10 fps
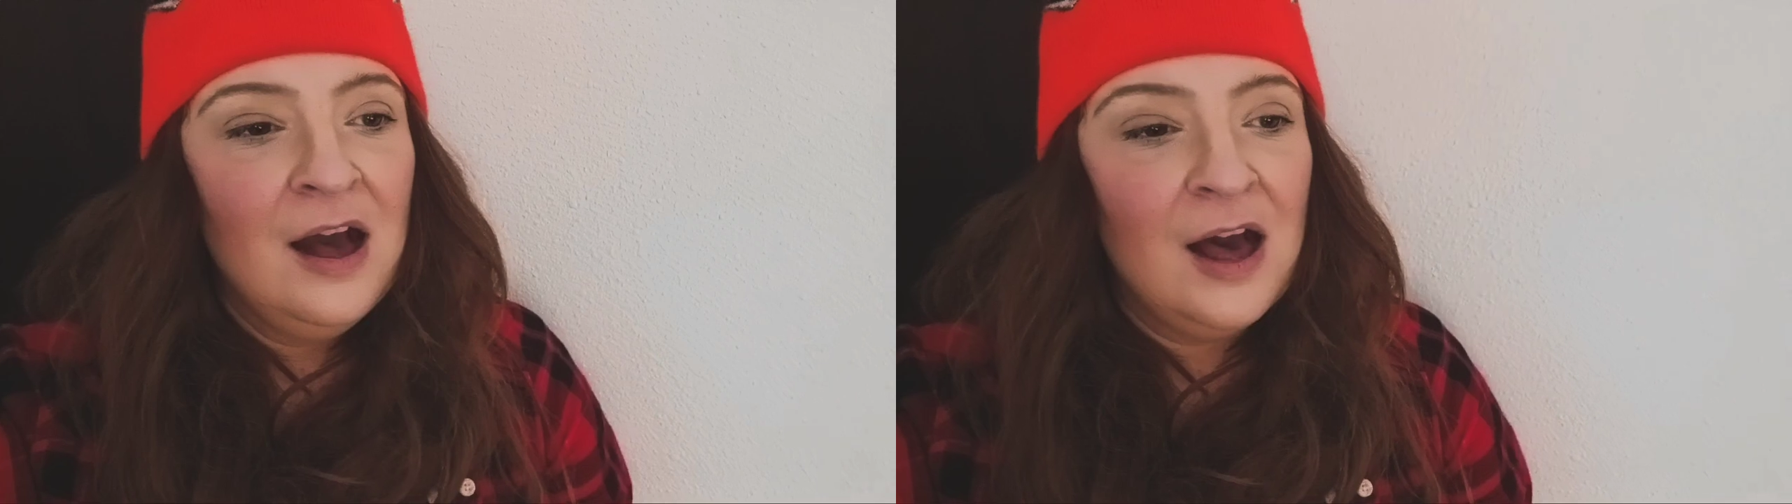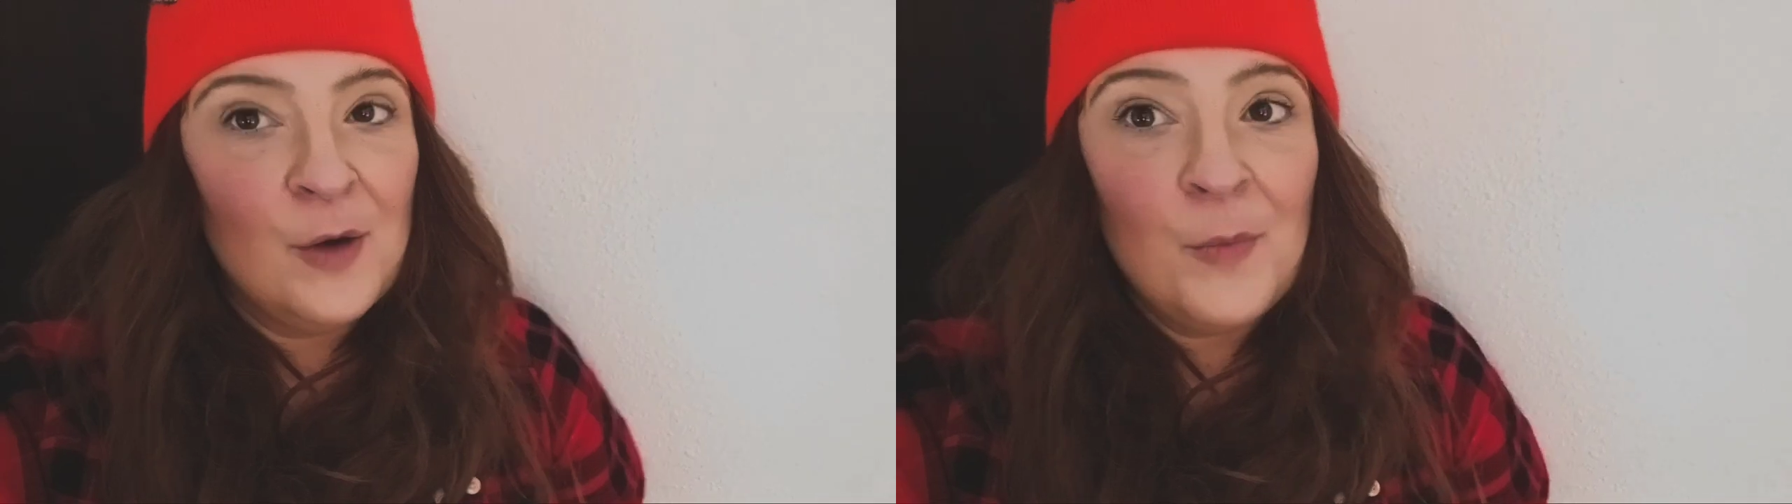
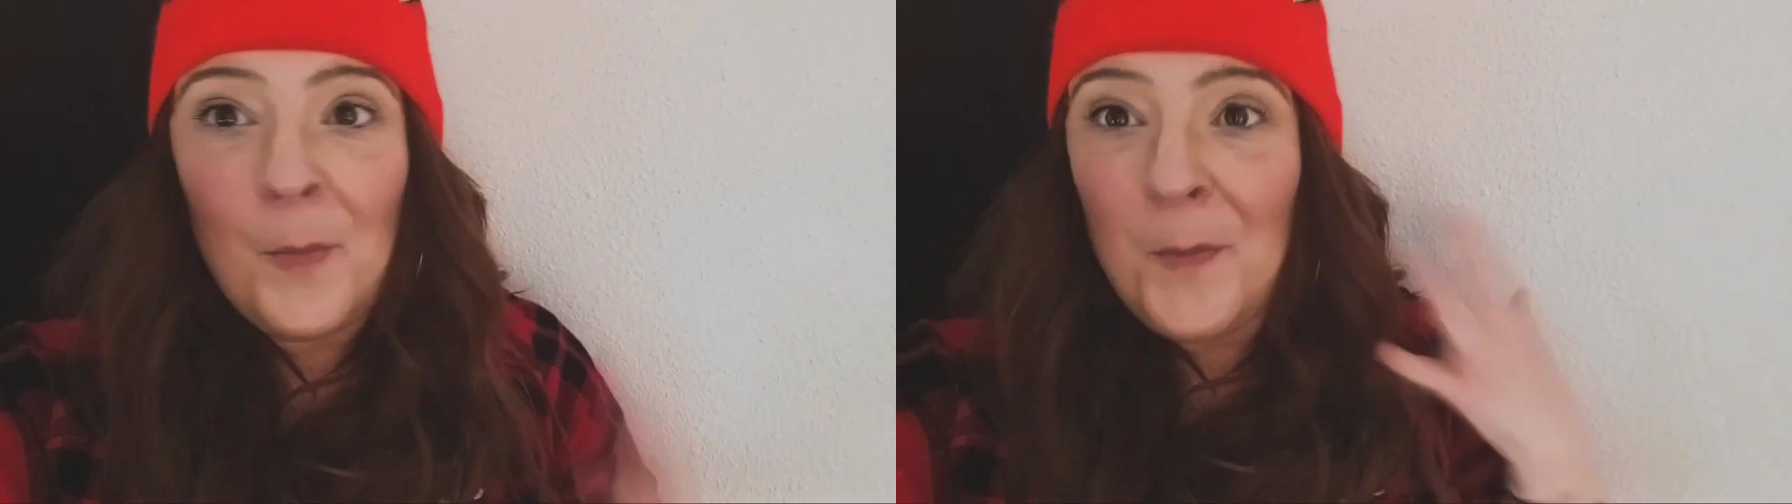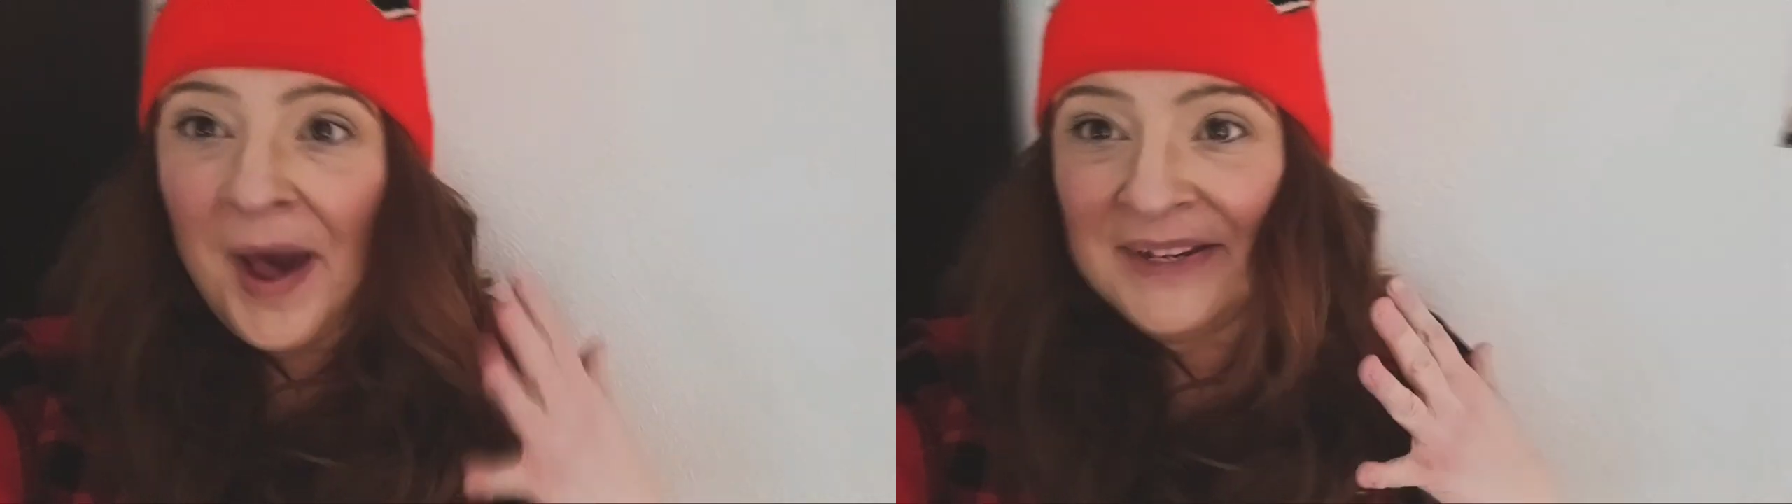
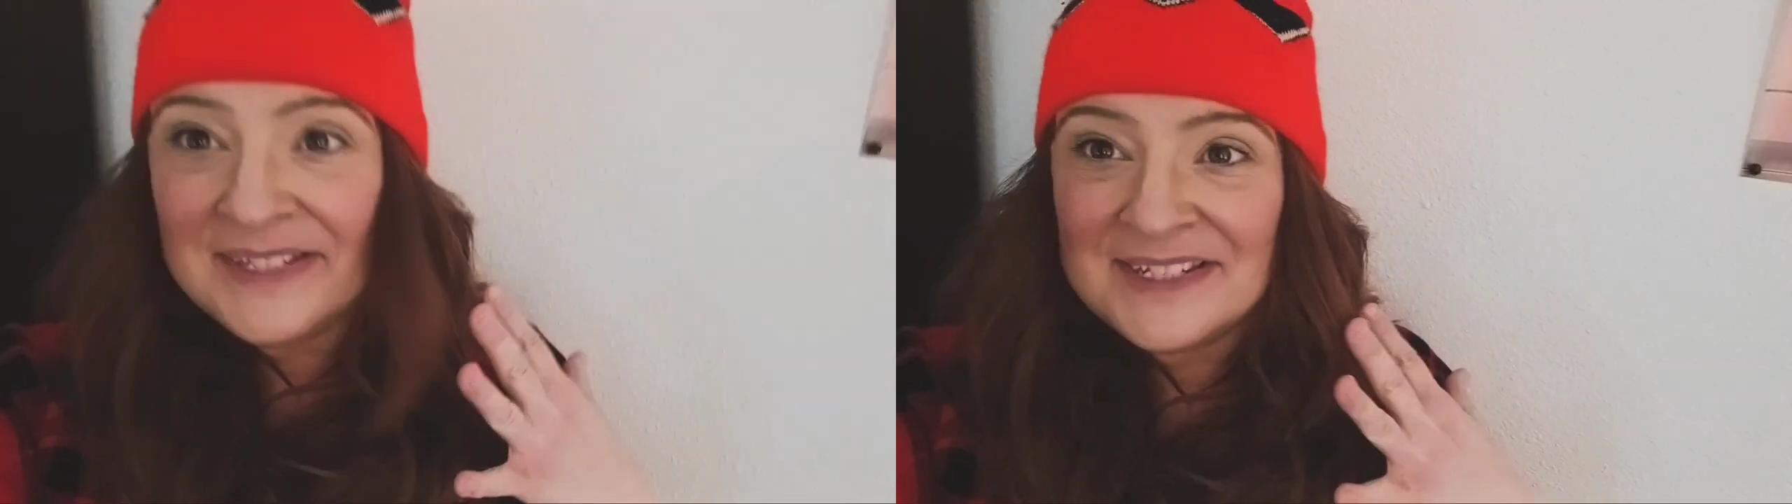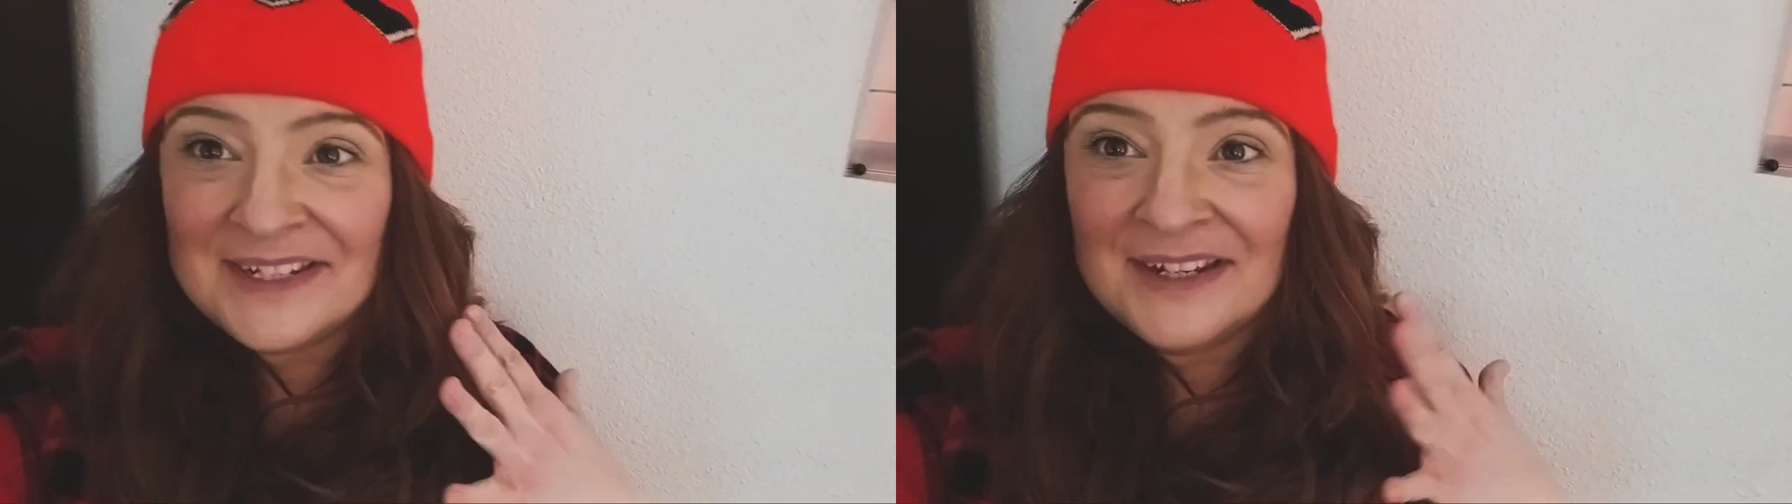
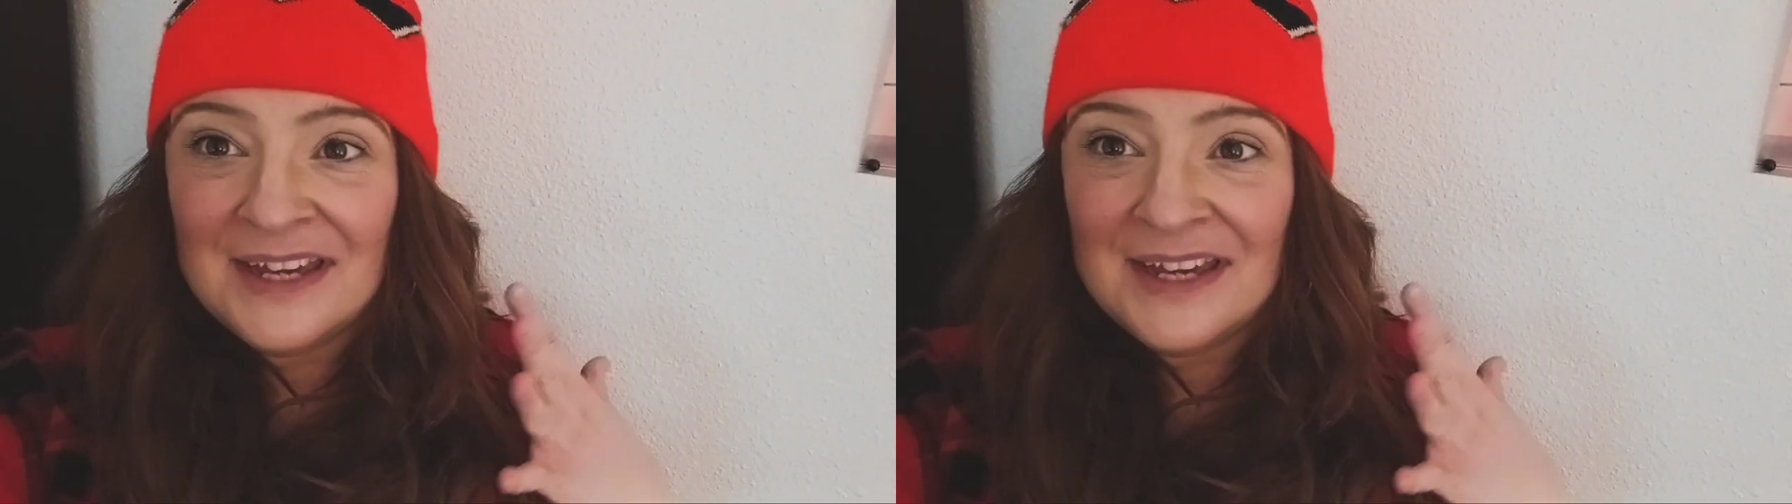But